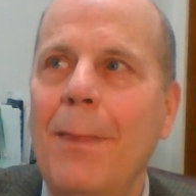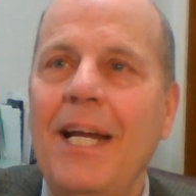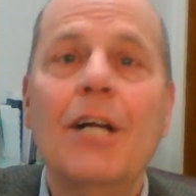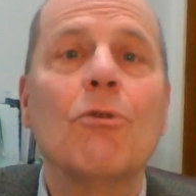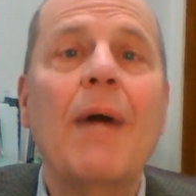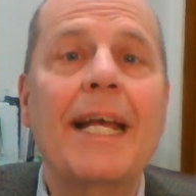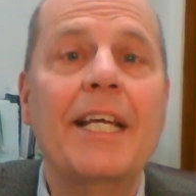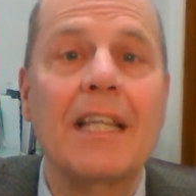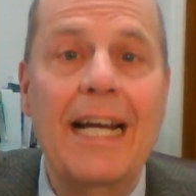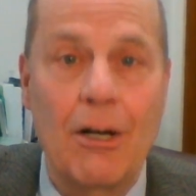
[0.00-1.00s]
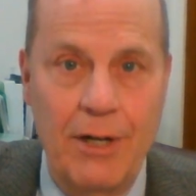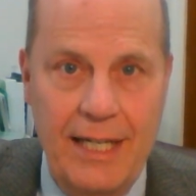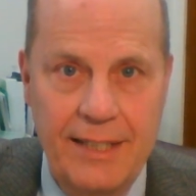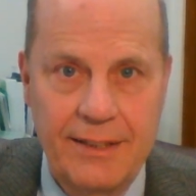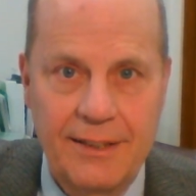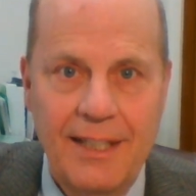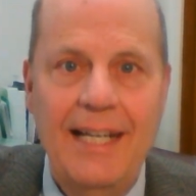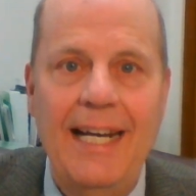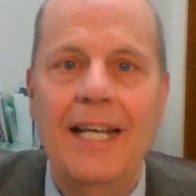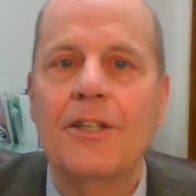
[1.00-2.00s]
irregularities
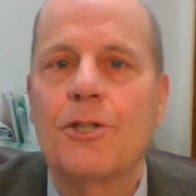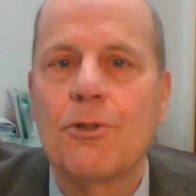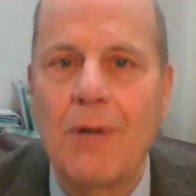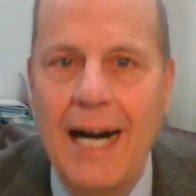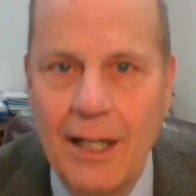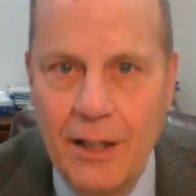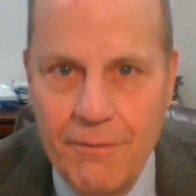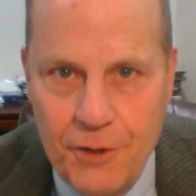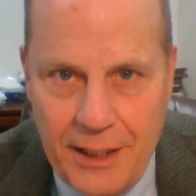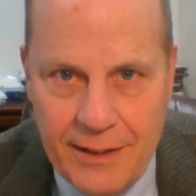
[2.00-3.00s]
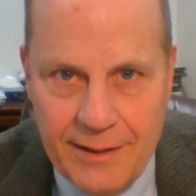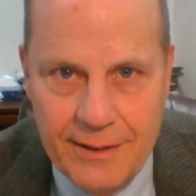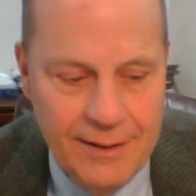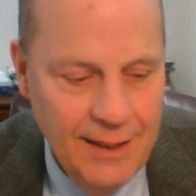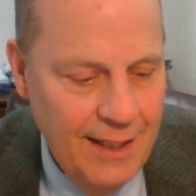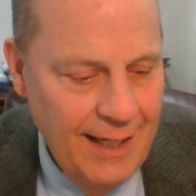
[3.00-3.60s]
in the trial of Jesus.